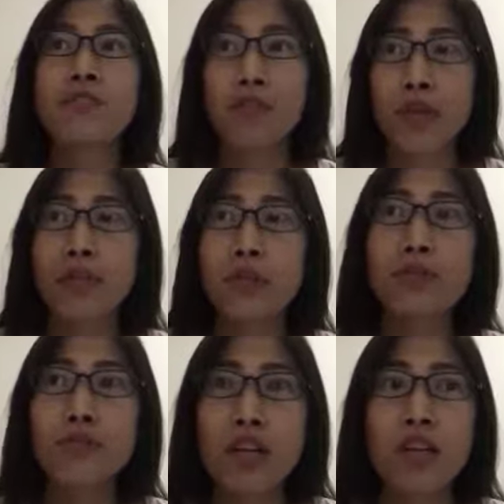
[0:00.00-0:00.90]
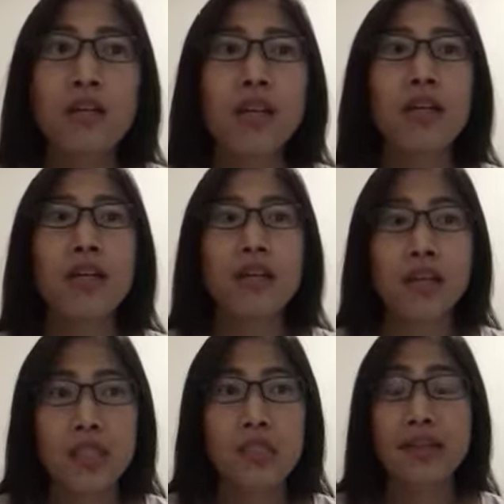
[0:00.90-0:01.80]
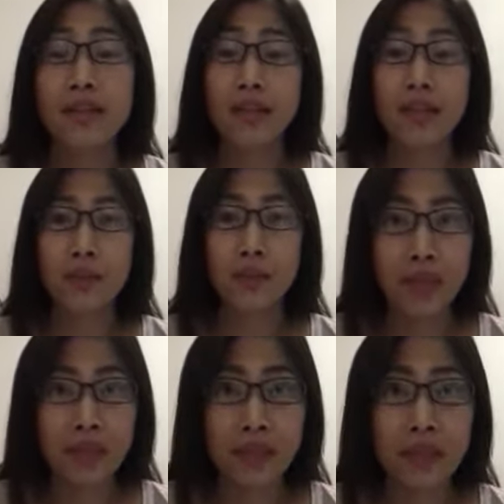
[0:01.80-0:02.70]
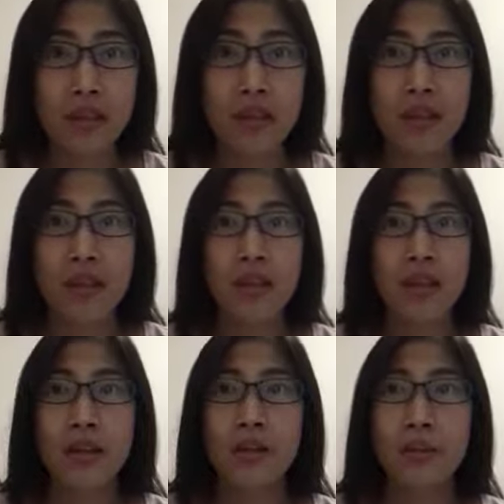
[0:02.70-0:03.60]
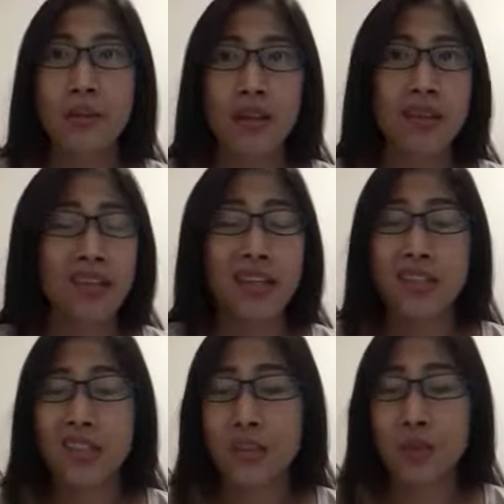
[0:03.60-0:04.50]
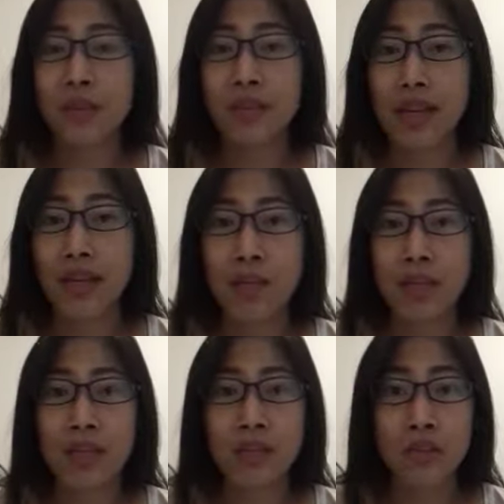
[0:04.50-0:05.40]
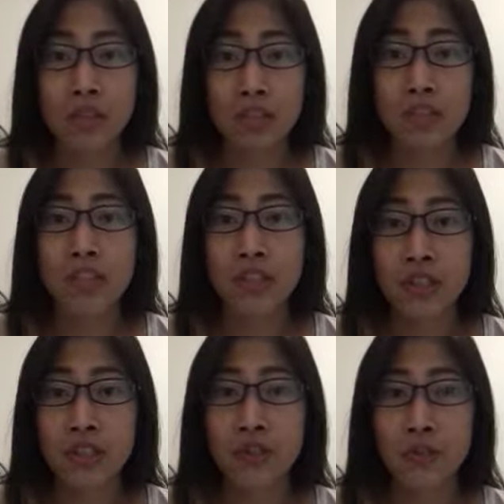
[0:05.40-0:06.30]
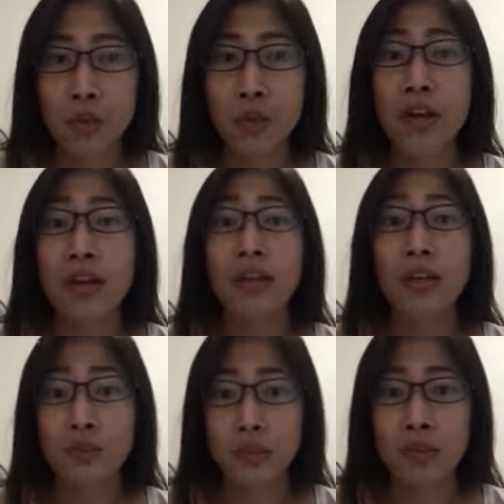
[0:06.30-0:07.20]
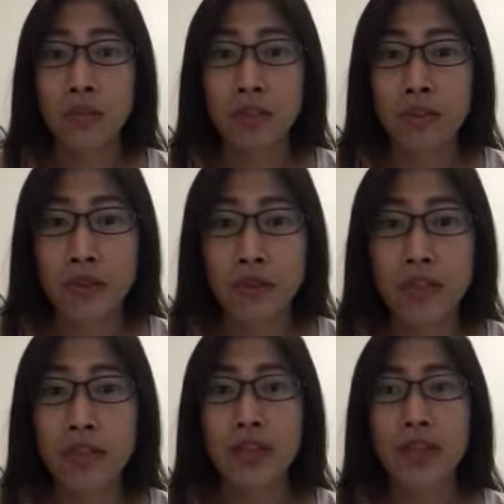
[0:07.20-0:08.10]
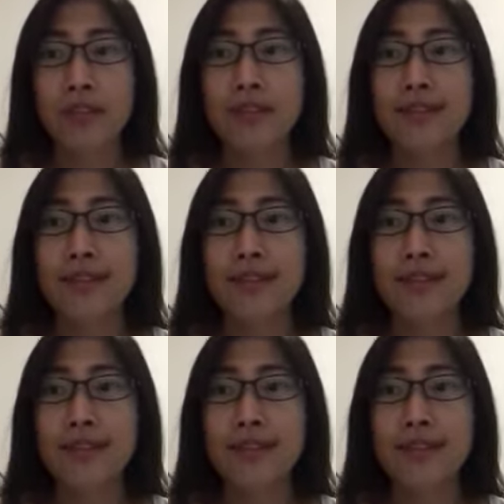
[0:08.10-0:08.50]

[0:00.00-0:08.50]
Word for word: read so far, uh, yes, they can get pregnant. Uh, but uh, I guess as with any medical condition, you require closer monitoring. And